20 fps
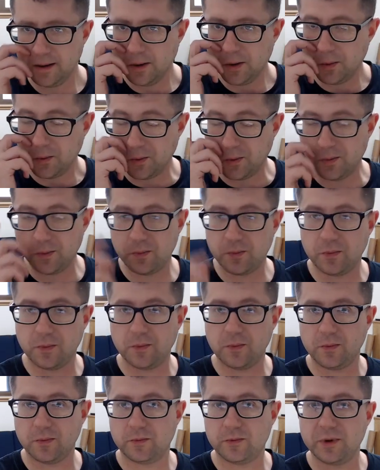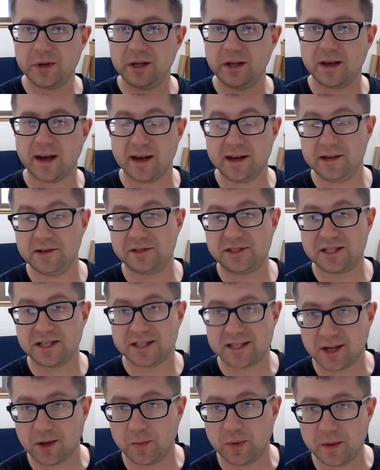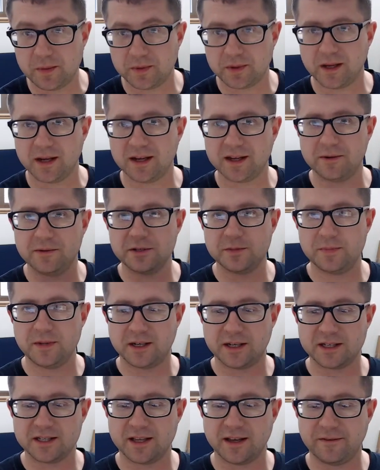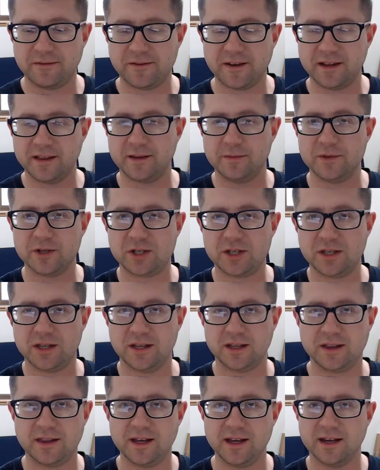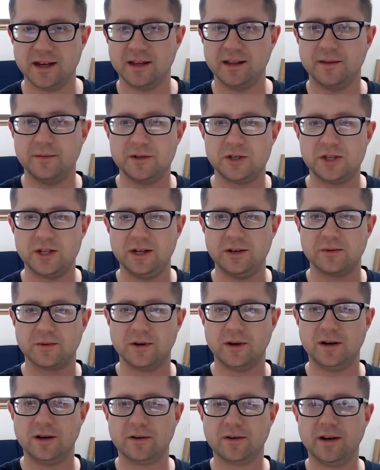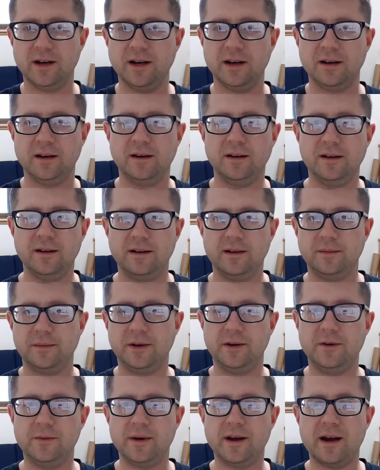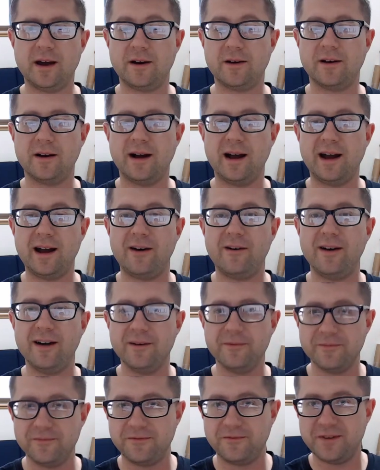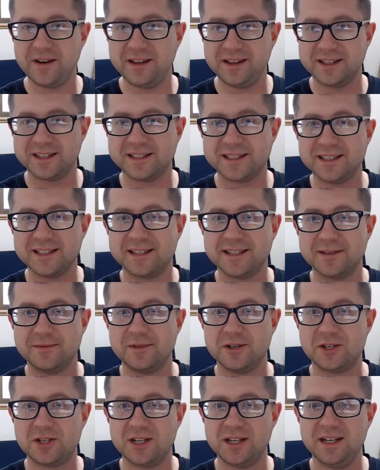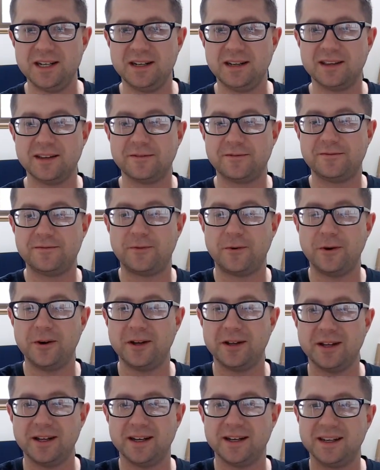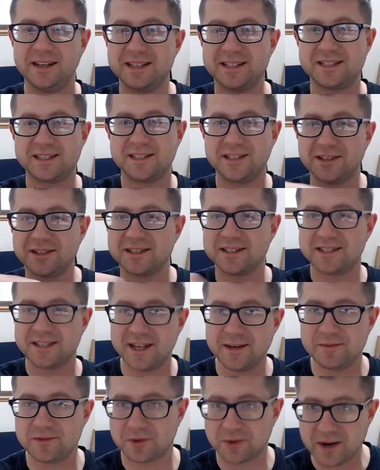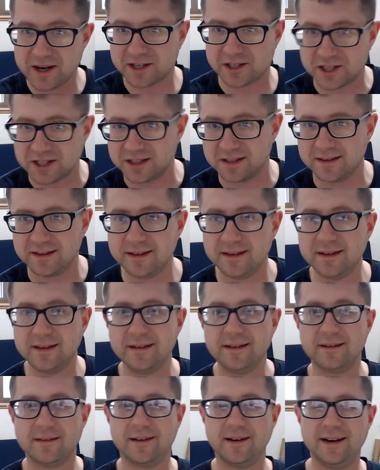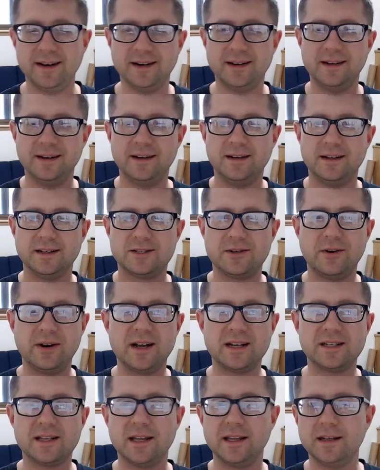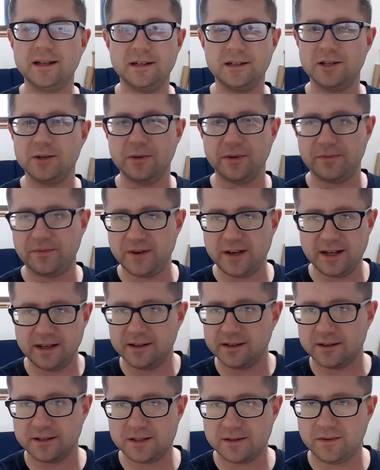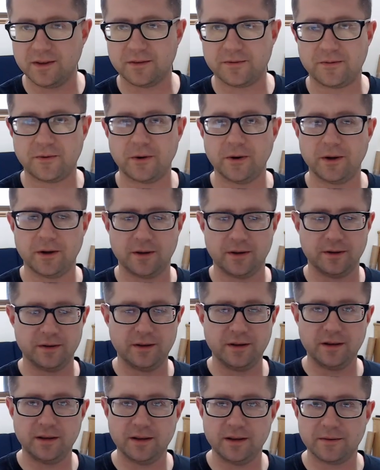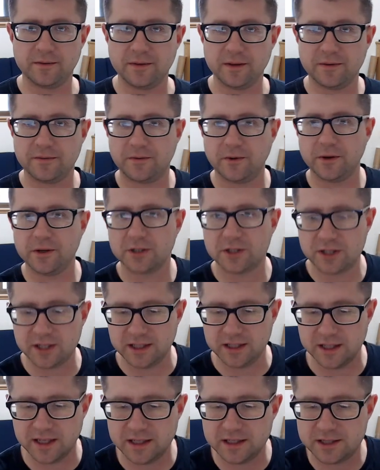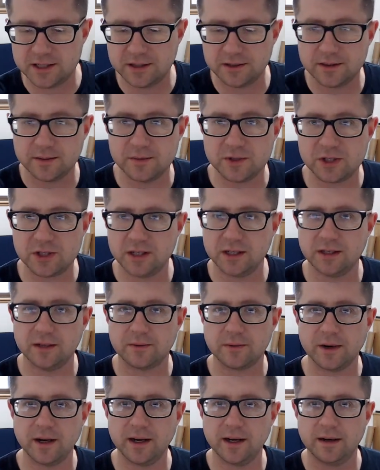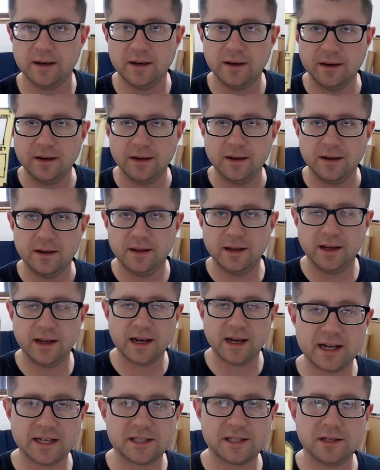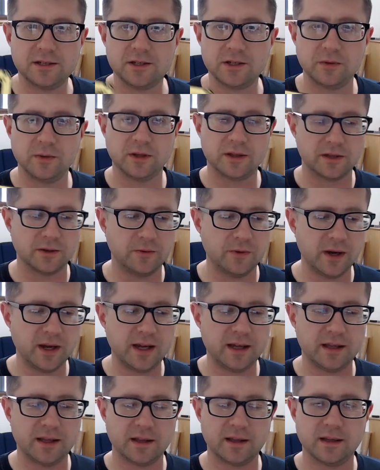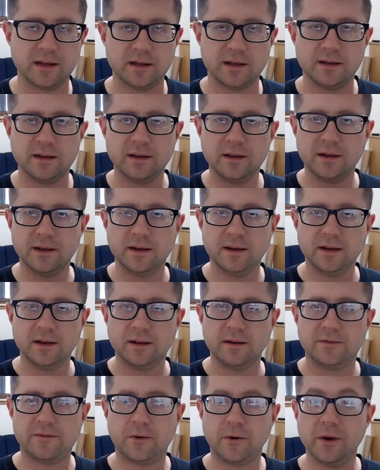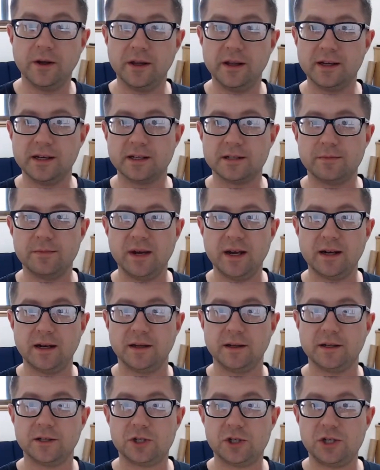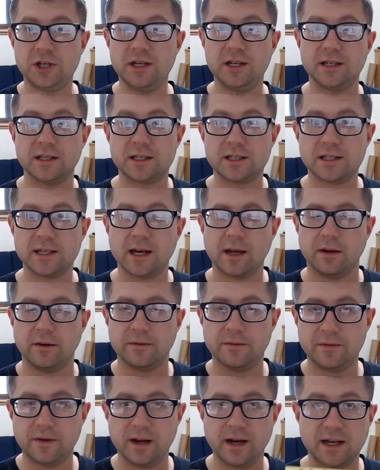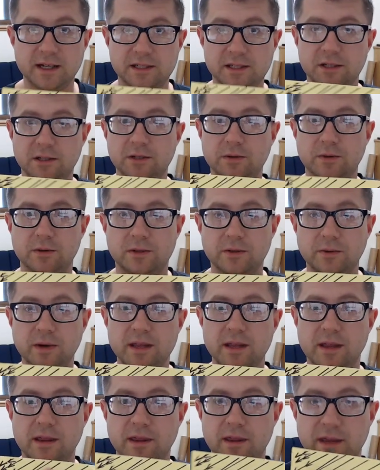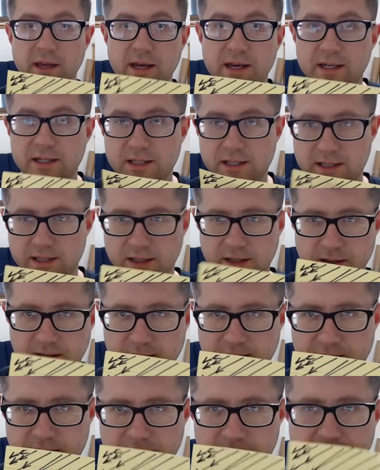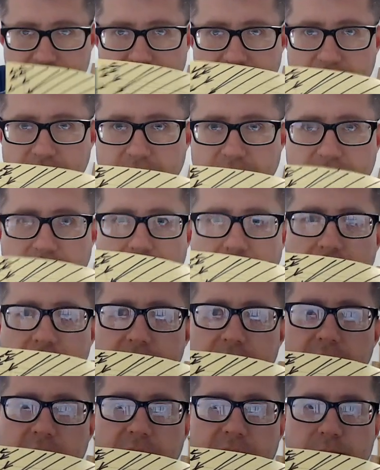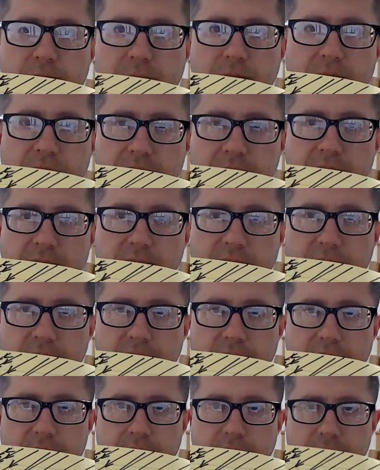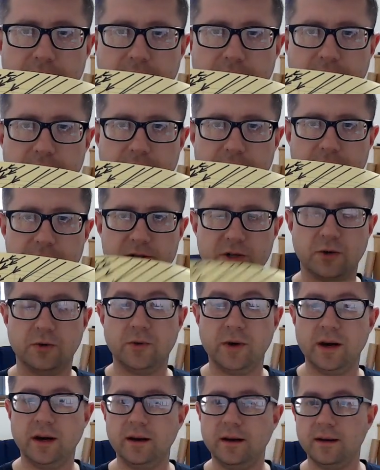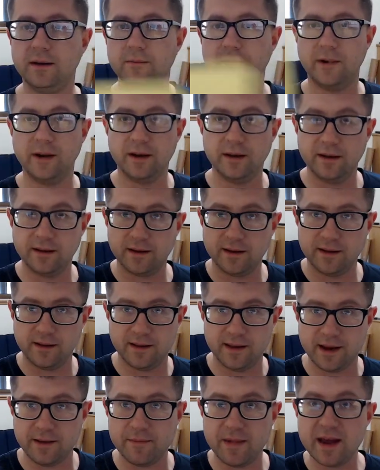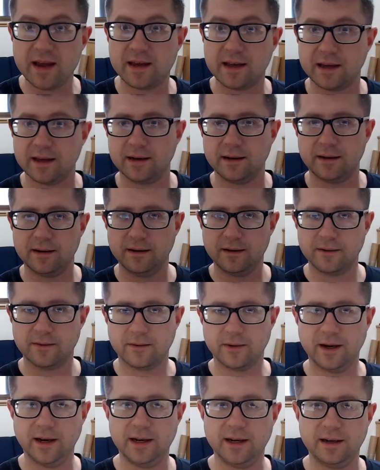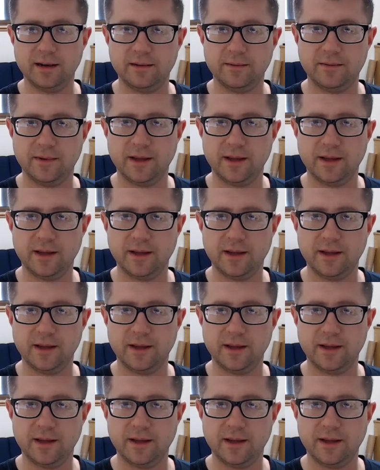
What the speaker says: I used to tell people it was because they fed the thing in the machine wrong, right? But no matter how I feed this into the machine, the foiling is still the same direction, right? So it has nothing to do with feeding the foil sheet into the machine, right? It to do with the way that the foiling is made on the sheet itself. It has to do with the way that this secret foiling is printed. So when they make it, right?